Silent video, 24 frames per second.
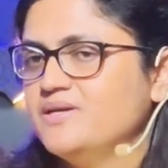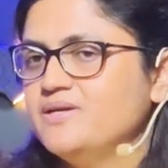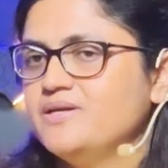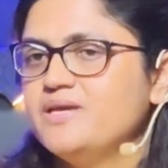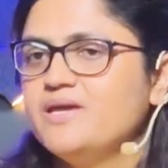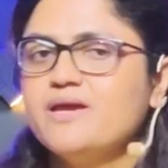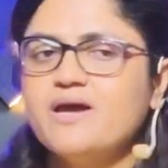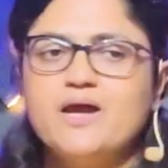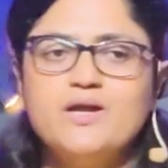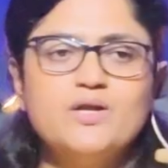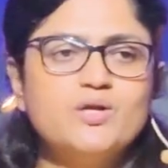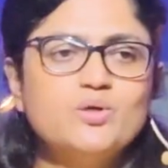
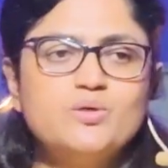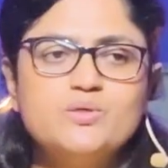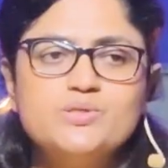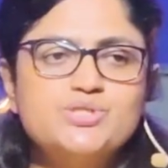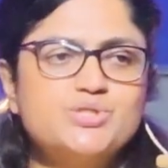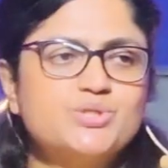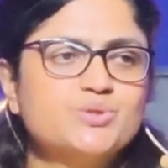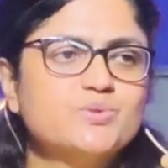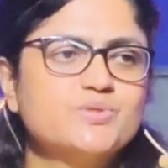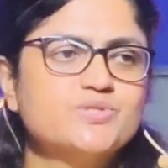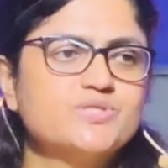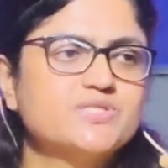He had no
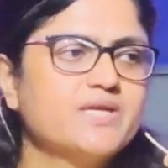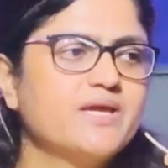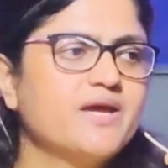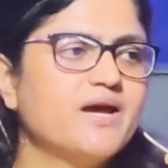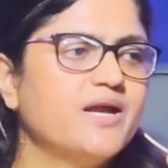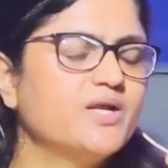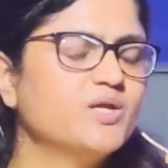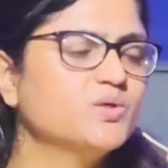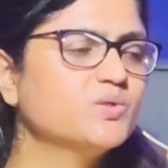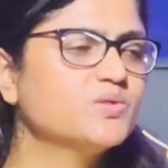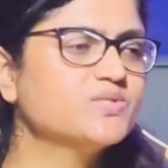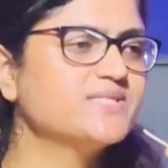shoes. He
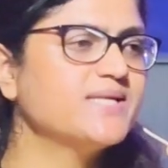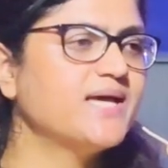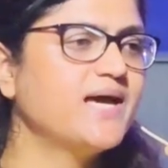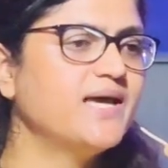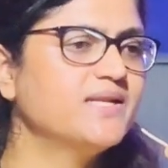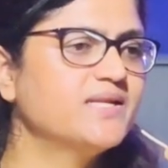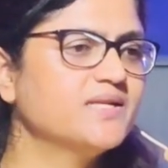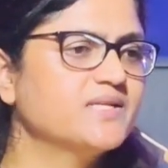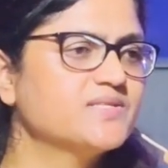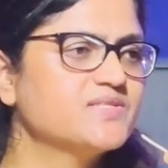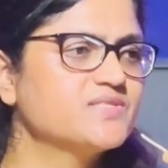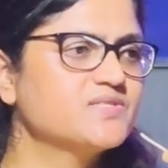had no
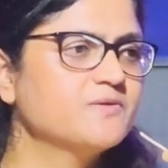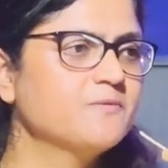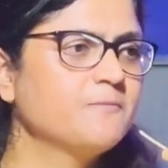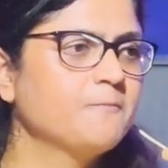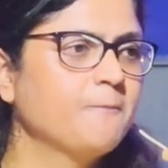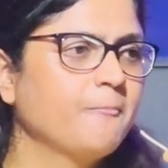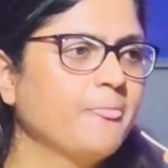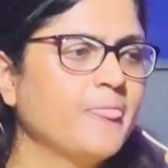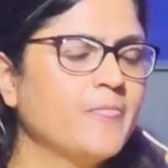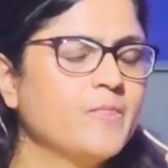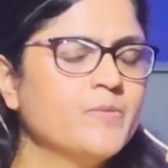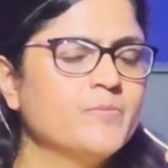sandals
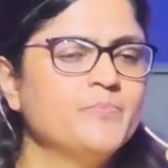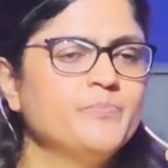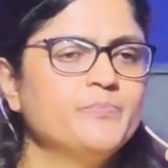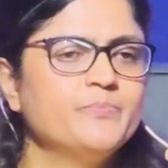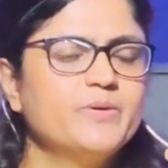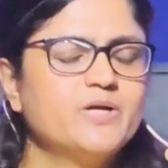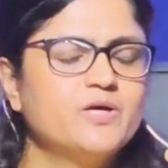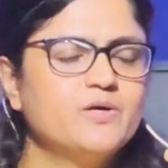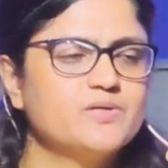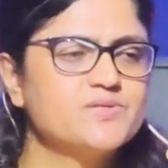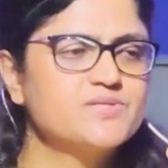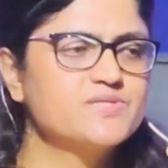
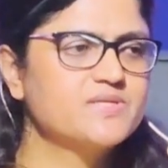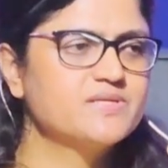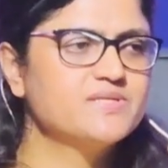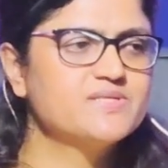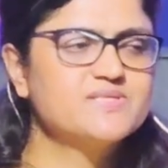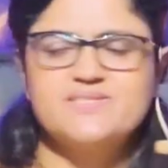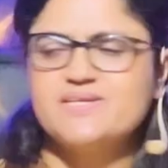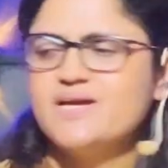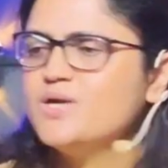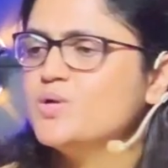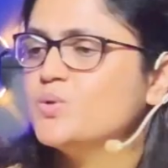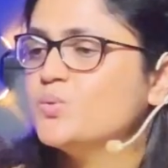because his
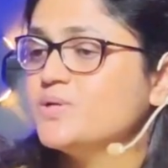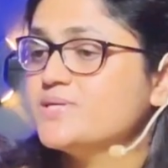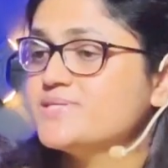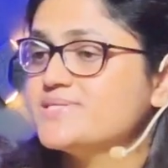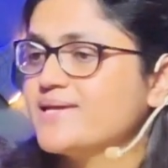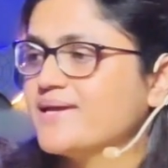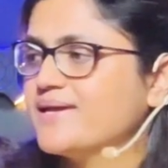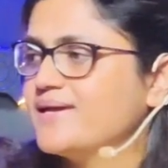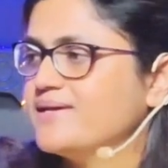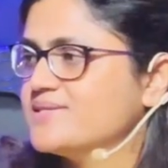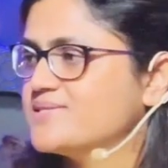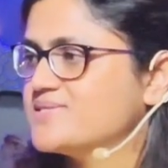son was
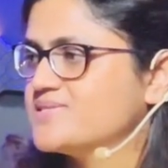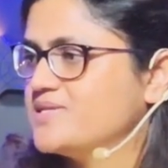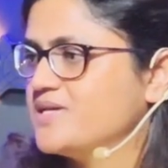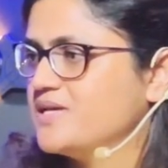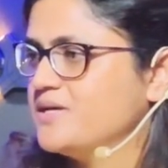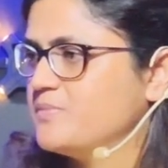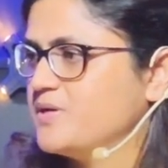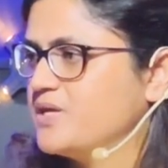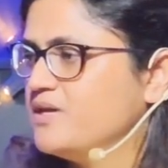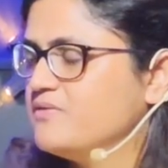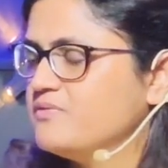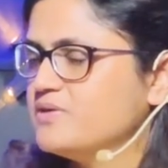against
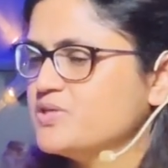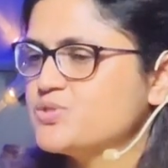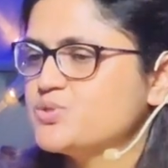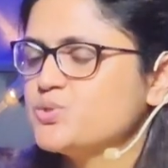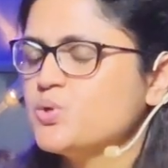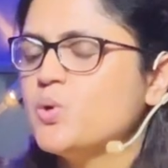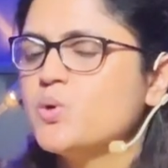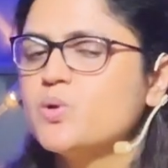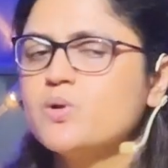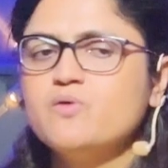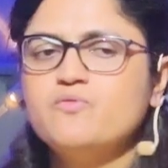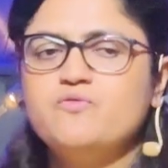him. He was
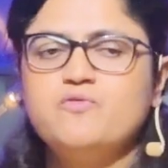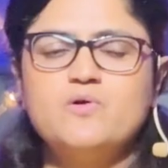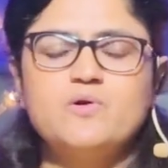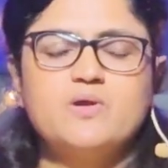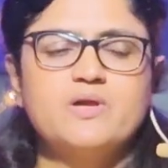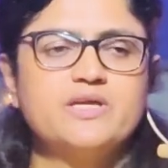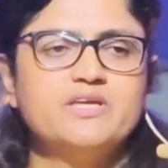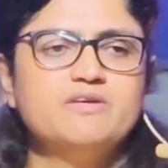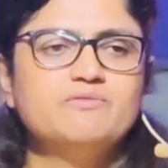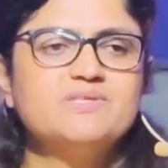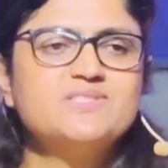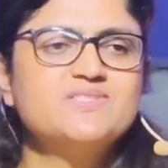sorrowful.
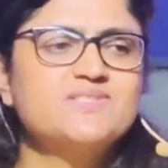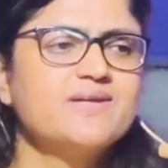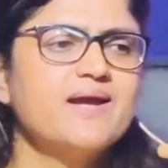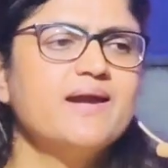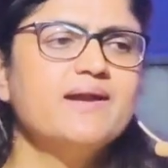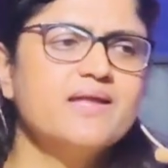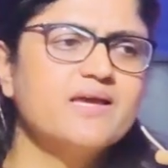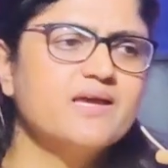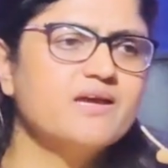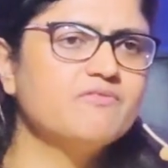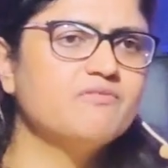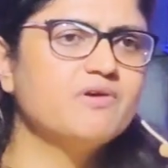He was
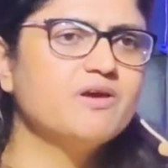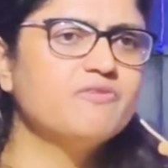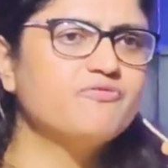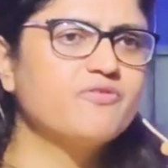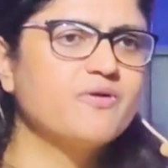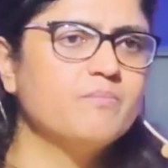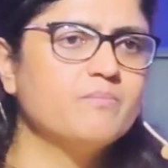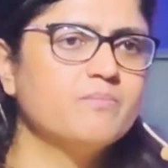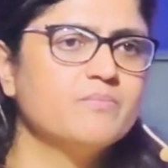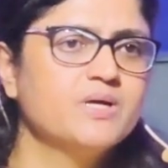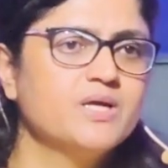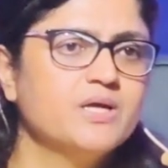running away
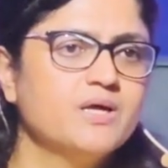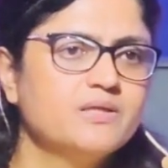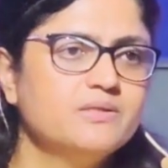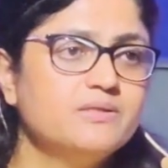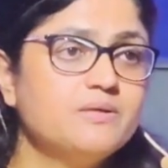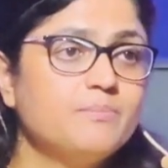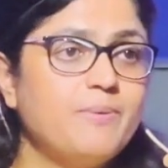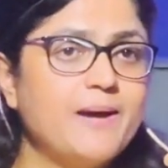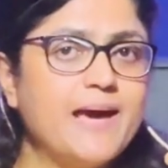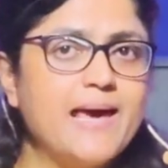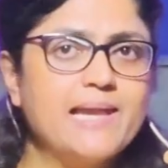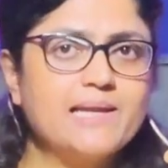from
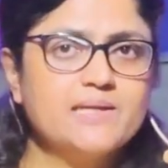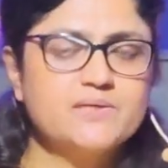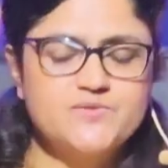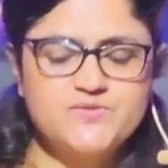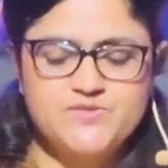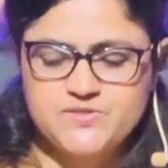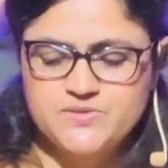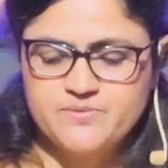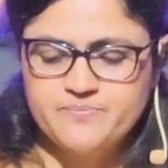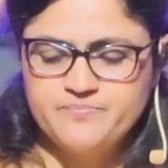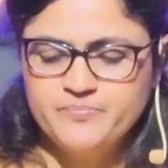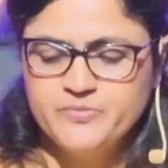the
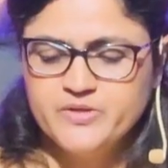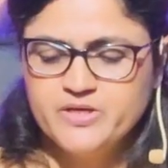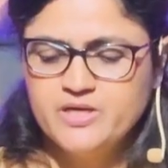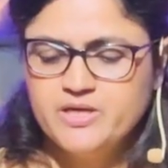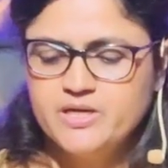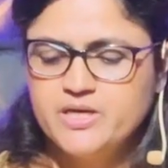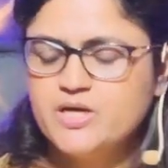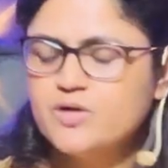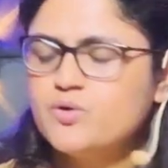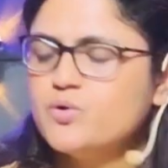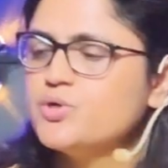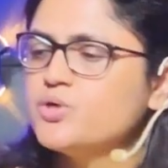palace.
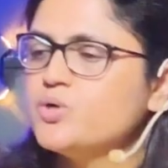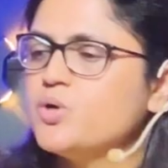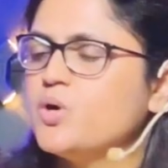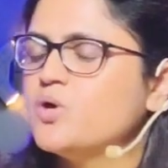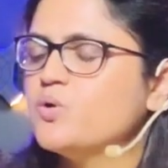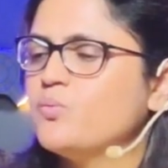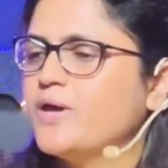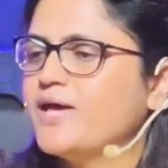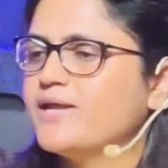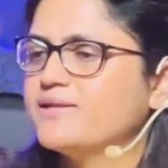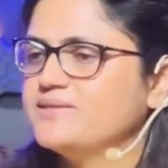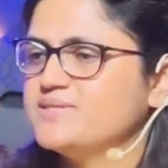He could
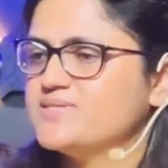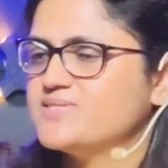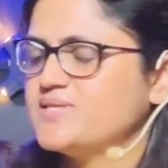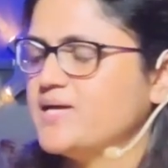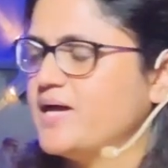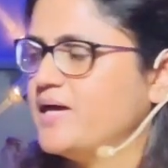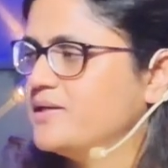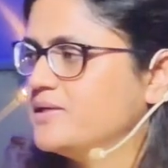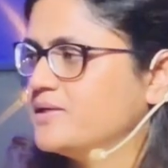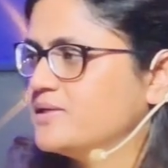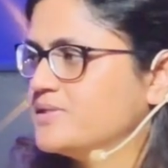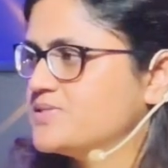not wear the
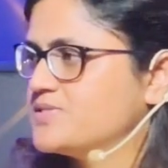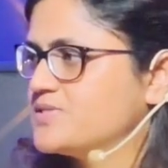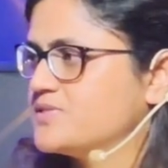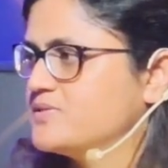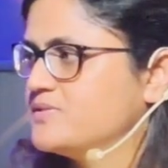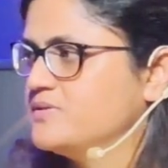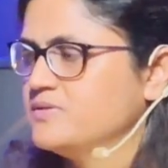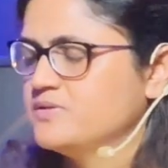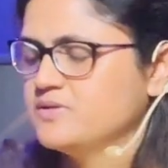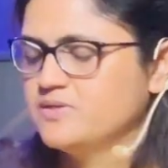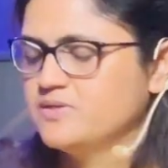sandals.